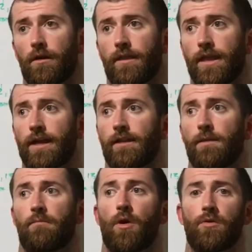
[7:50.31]
think
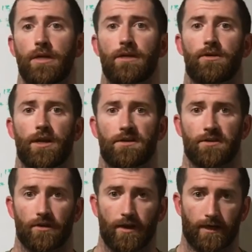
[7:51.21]
that protein shakes are
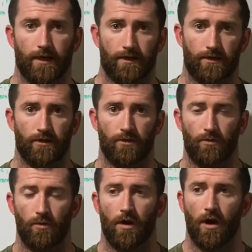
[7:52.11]
going to get
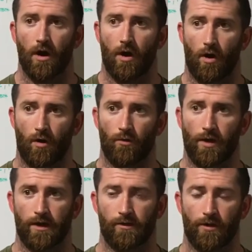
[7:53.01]
you all the way
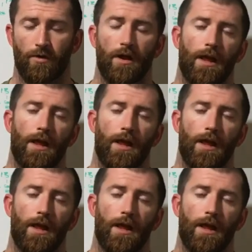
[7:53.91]
through.